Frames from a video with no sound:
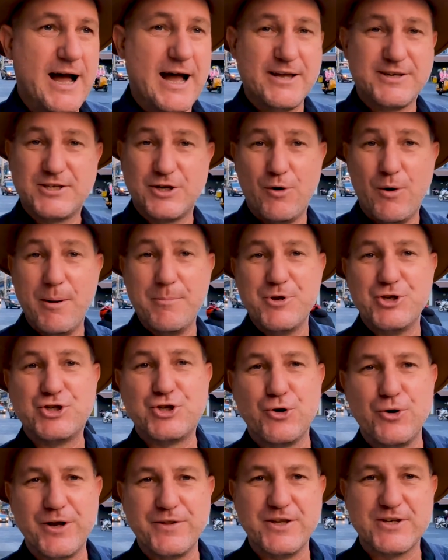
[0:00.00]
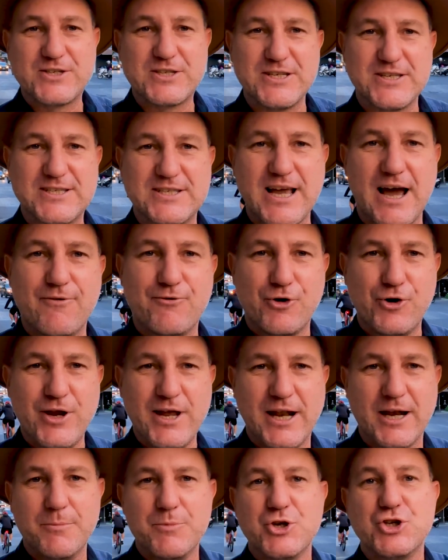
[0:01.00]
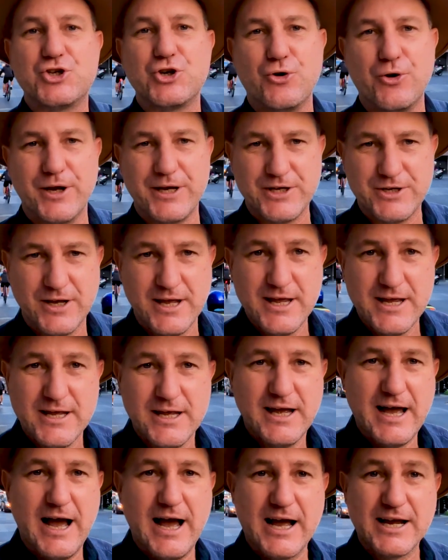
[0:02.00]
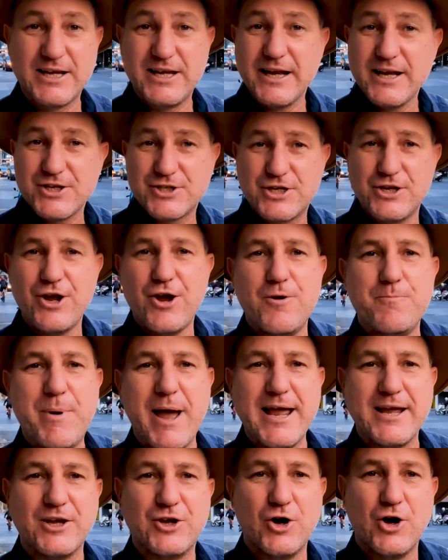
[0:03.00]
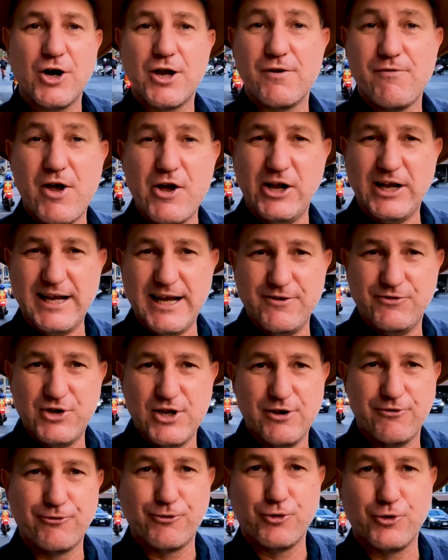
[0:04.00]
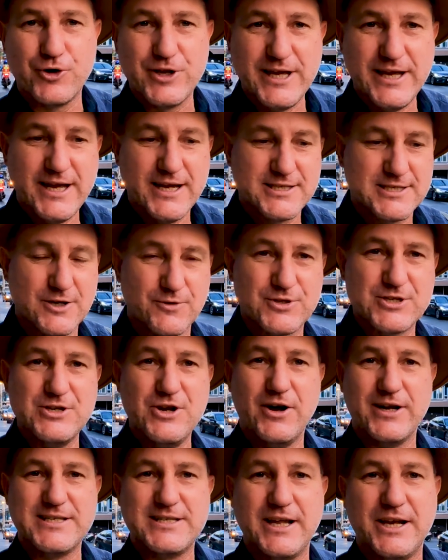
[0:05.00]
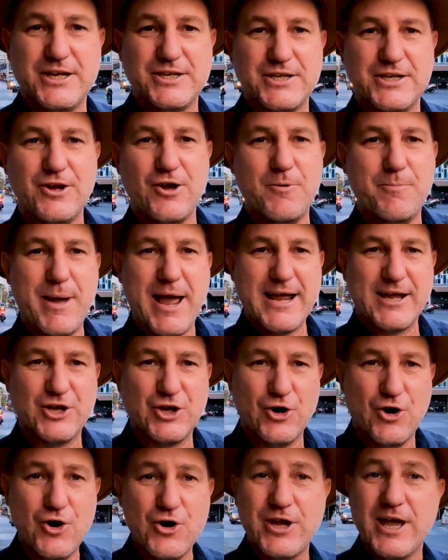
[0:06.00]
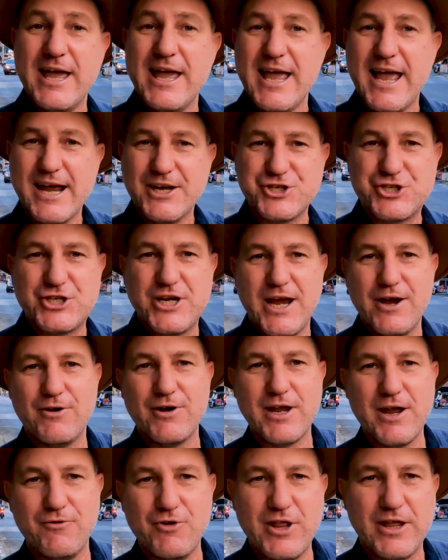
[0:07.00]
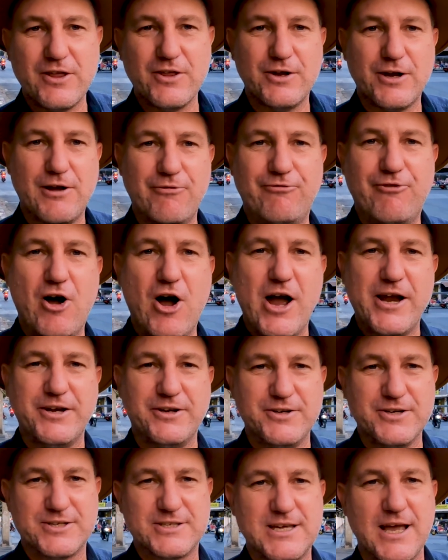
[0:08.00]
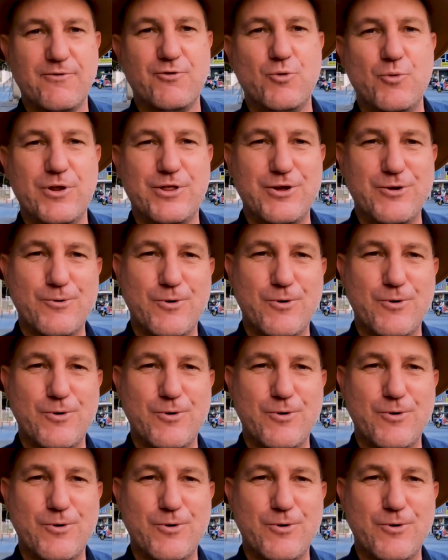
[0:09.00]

So I'm enjoying this discovery, and I'm enjoying getting to know Bangkok. I've only lived here for a year, so it's nice getting to know Bangkok and sharing everything that I find and discover with you